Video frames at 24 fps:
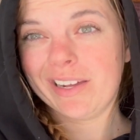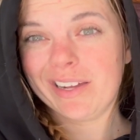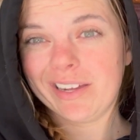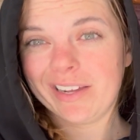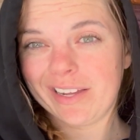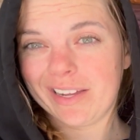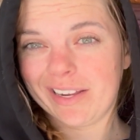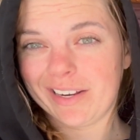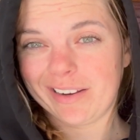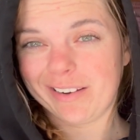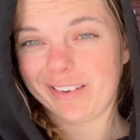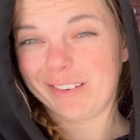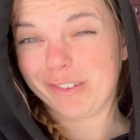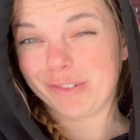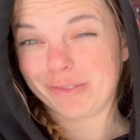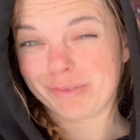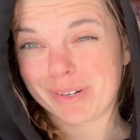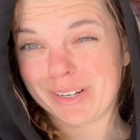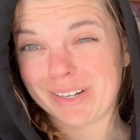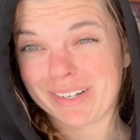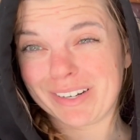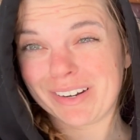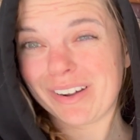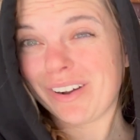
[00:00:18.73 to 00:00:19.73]
and it'll
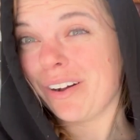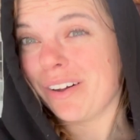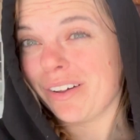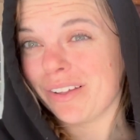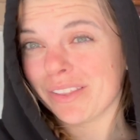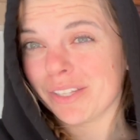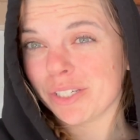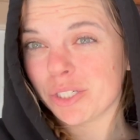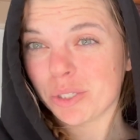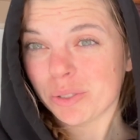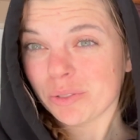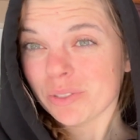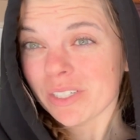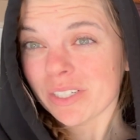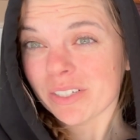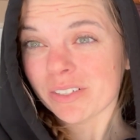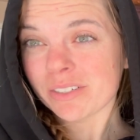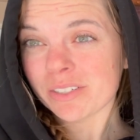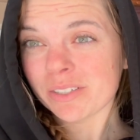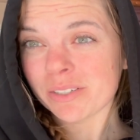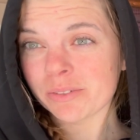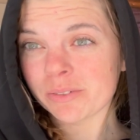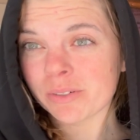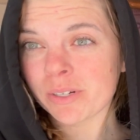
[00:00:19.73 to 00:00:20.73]
run on the 2-liter
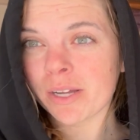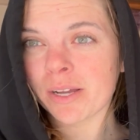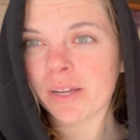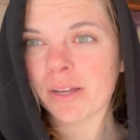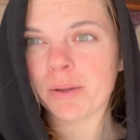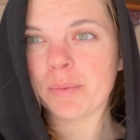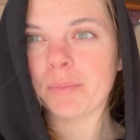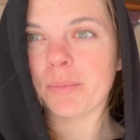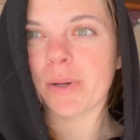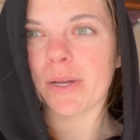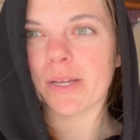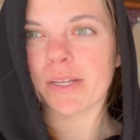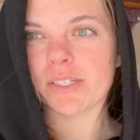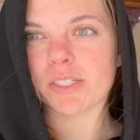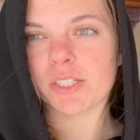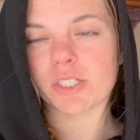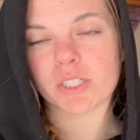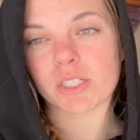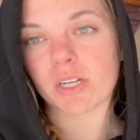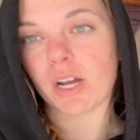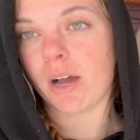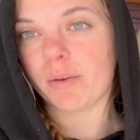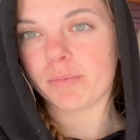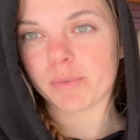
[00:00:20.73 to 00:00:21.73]
tune, but
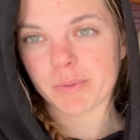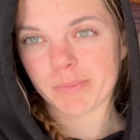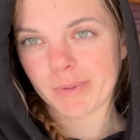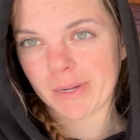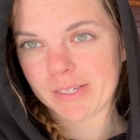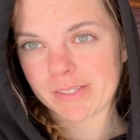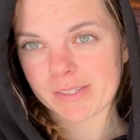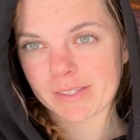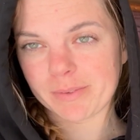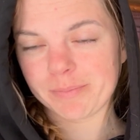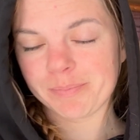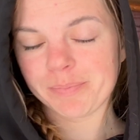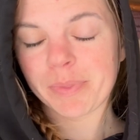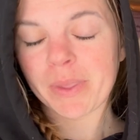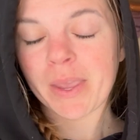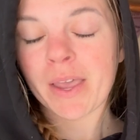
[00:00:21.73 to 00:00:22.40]
just to optimize it.